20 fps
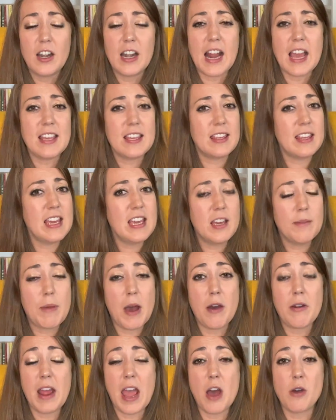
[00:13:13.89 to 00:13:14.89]
And I think
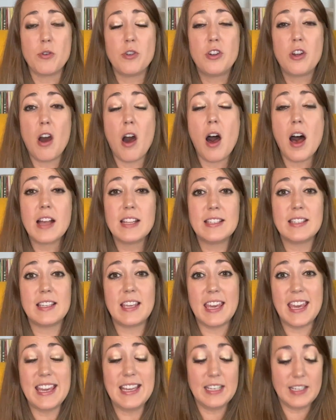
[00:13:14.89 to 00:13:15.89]
about how God's
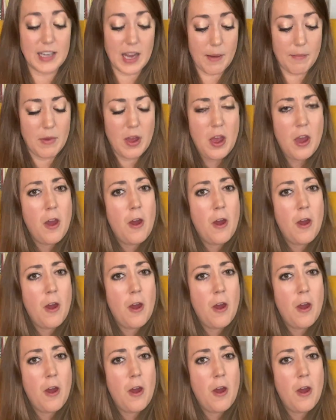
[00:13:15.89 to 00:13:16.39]
kingdom,